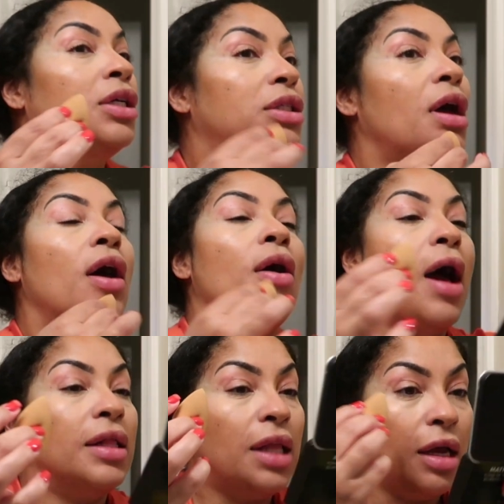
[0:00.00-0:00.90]
So
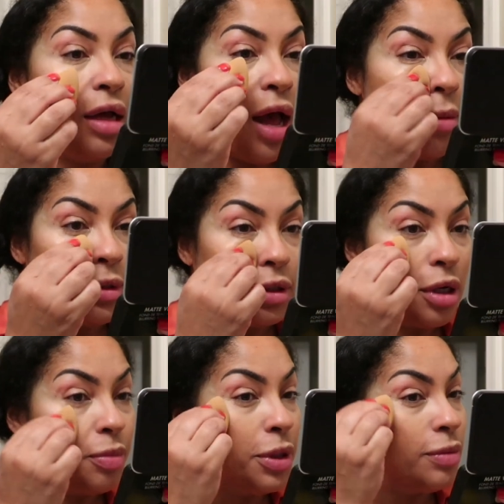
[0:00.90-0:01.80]
I think I'm just
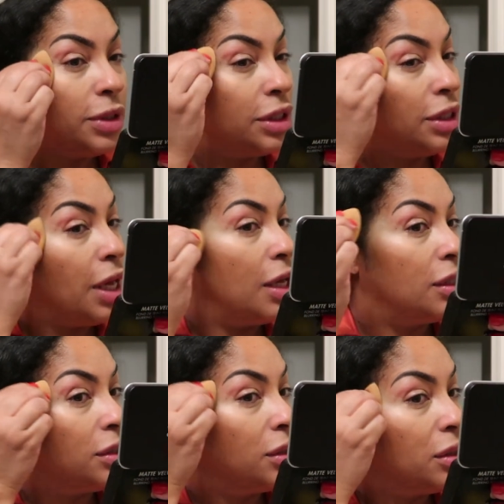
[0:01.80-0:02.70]
gonna put him to the
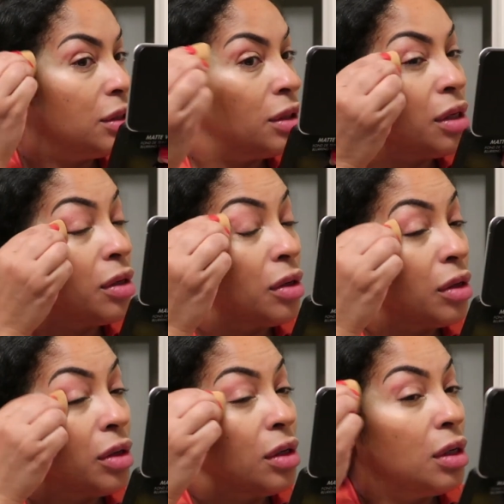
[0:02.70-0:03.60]
test
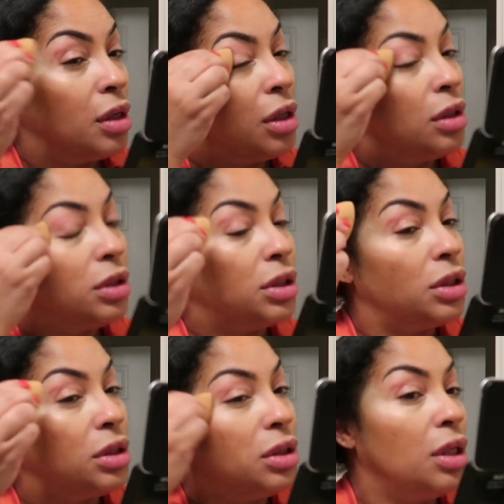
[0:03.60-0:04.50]
just
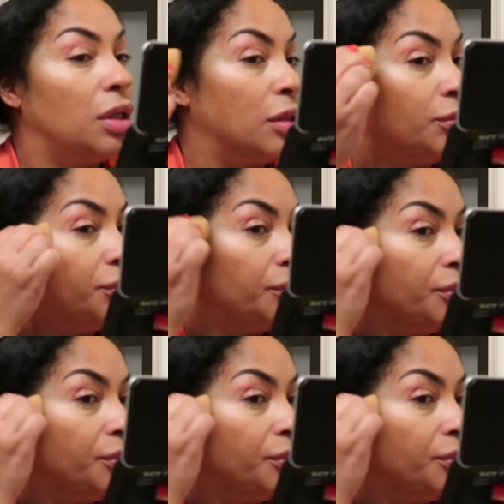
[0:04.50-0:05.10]
to see,